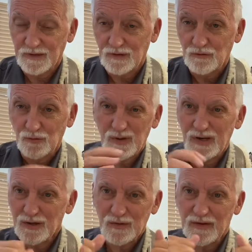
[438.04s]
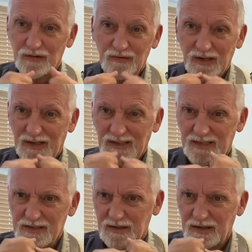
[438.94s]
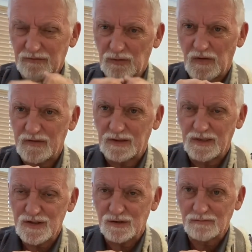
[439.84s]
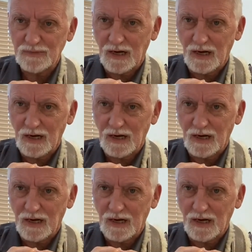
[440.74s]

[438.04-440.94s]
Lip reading: So you hear this dissonance with this collision.